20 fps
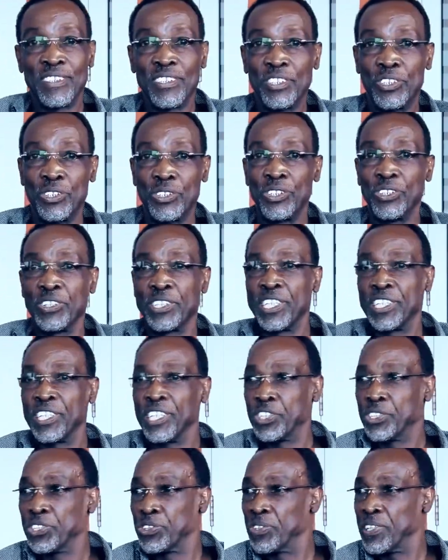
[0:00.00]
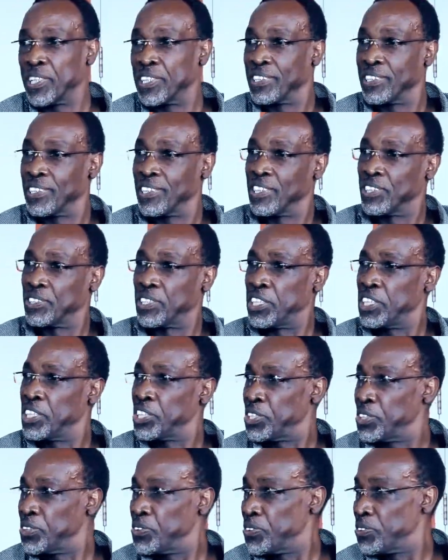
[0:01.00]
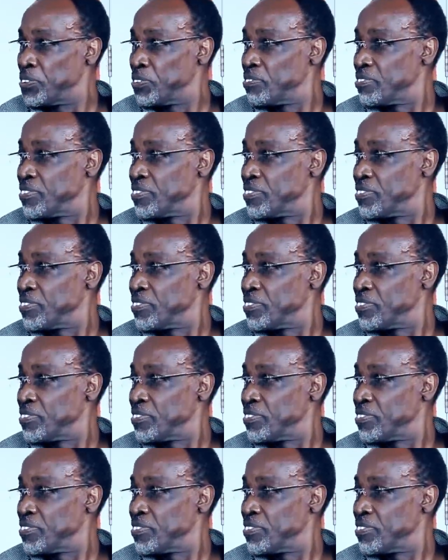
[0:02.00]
you know, orientation towards traditional,